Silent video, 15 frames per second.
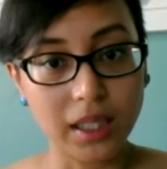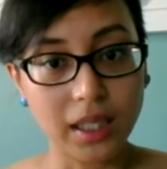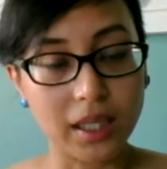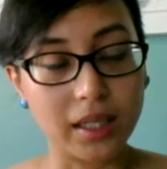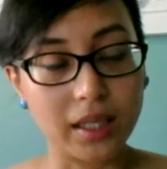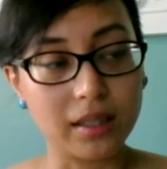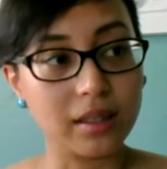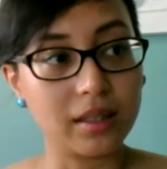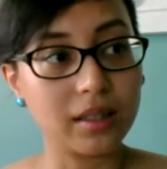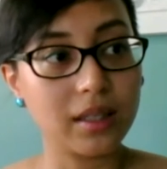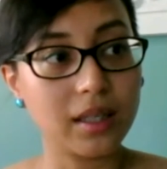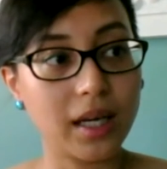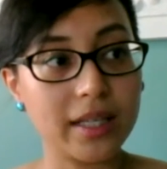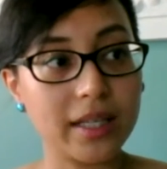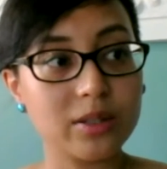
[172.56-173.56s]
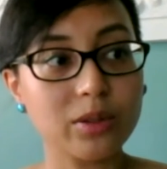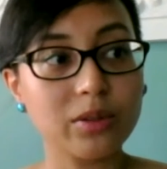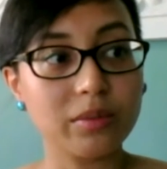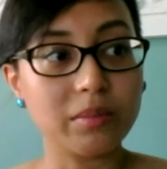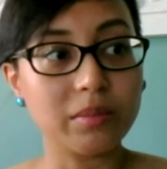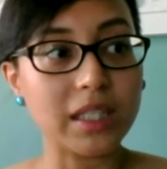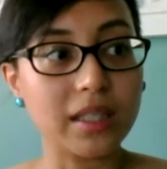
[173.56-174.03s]
And I
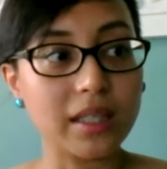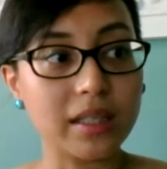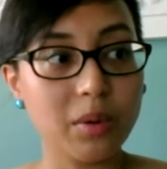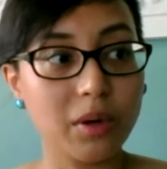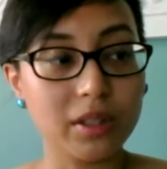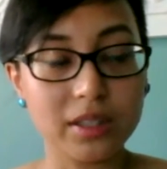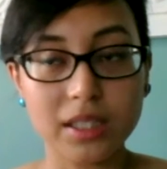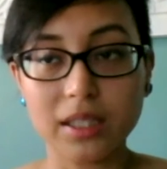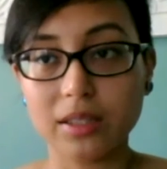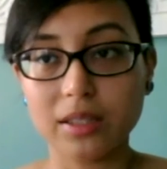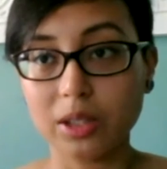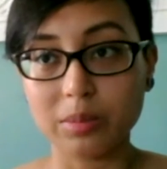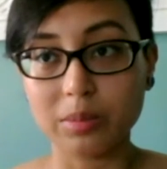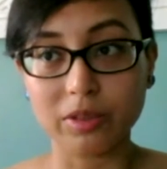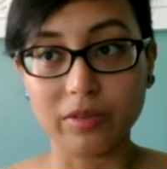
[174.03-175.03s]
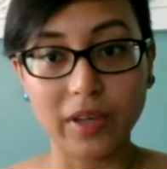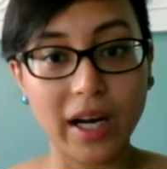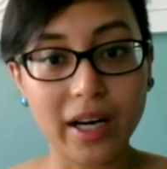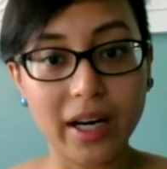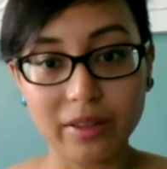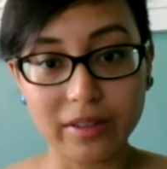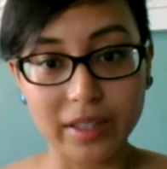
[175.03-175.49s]
don't mean equality in terms of
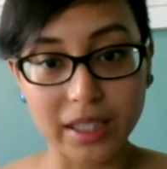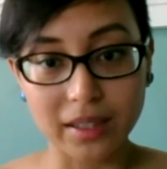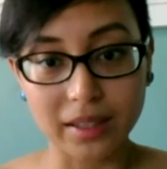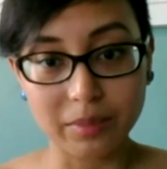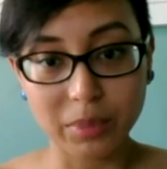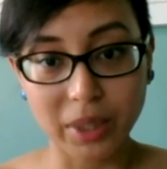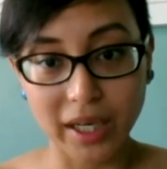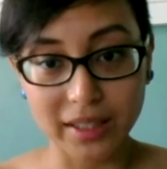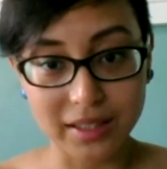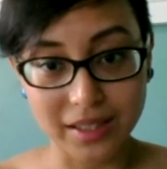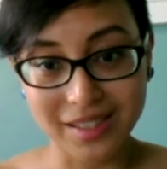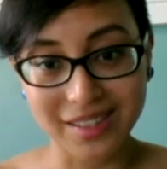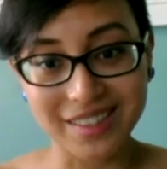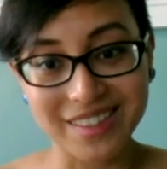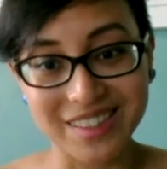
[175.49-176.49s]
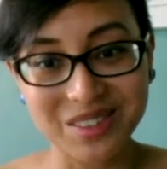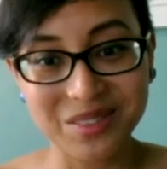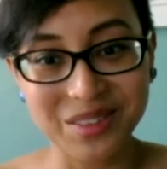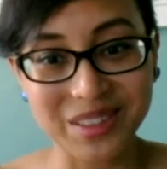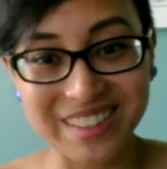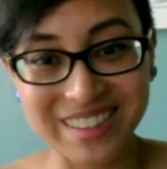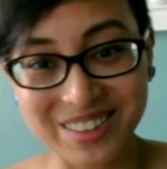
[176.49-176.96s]
hiring practices
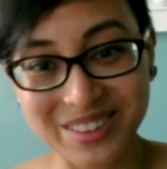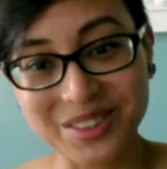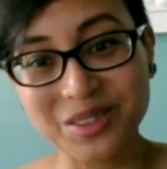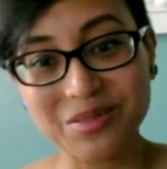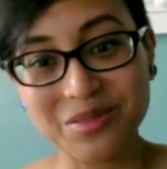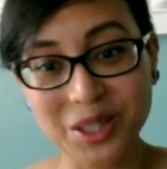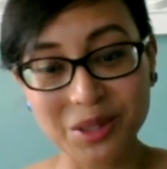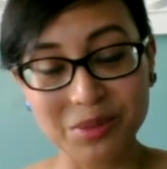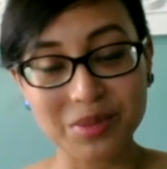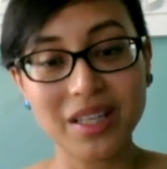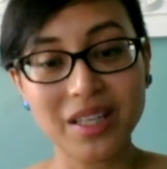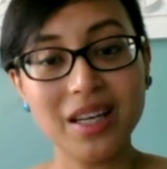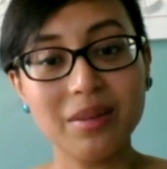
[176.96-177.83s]
within those firms,